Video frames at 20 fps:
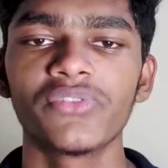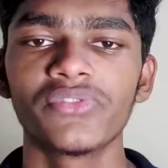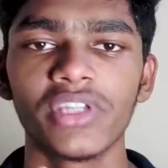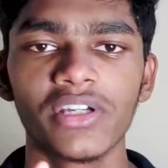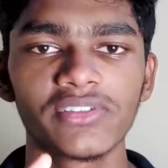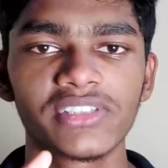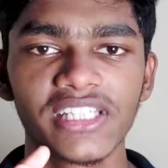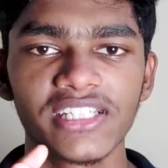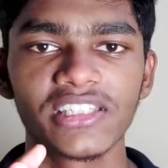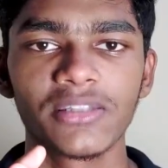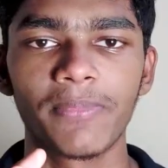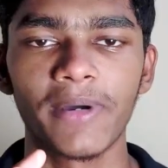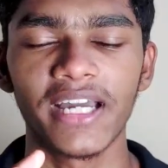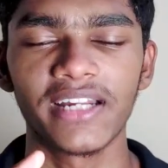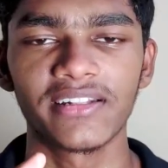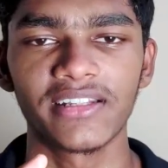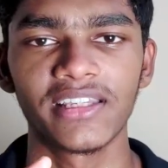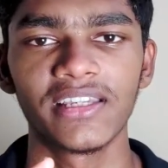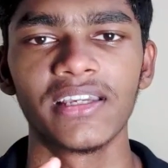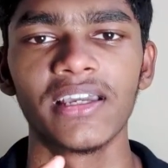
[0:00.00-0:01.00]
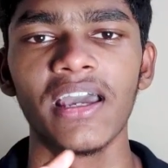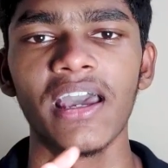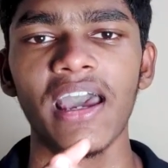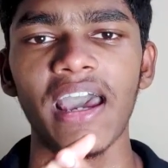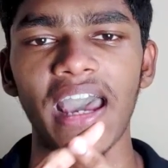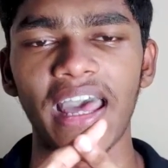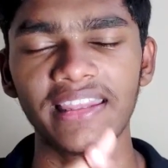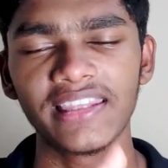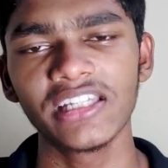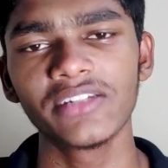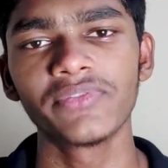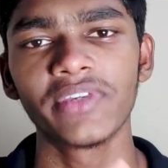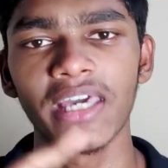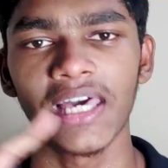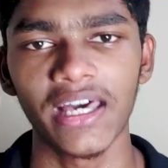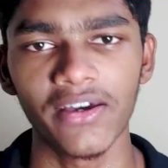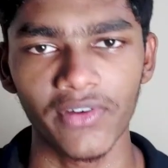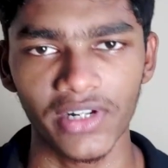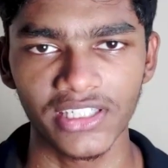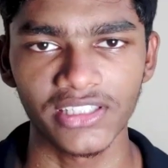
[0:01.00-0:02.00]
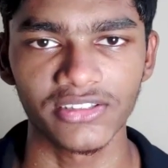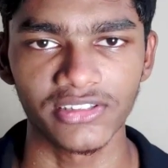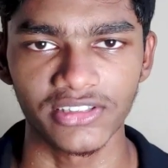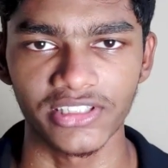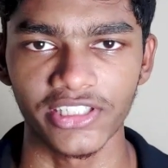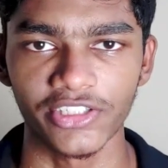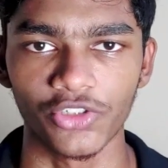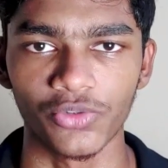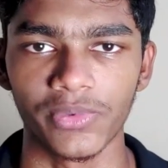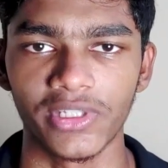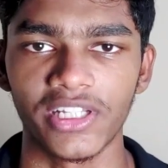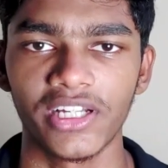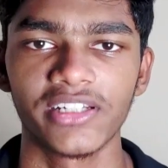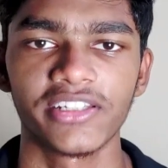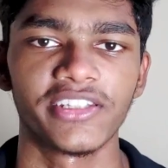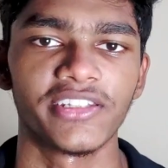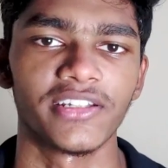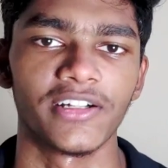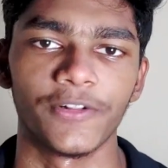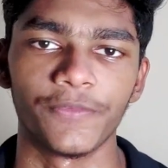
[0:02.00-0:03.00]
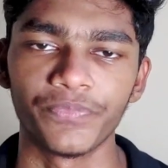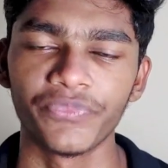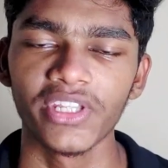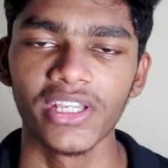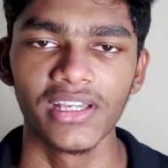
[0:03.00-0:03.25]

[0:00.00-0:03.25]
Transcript: now we have checked the battery and then we have another thing to be done here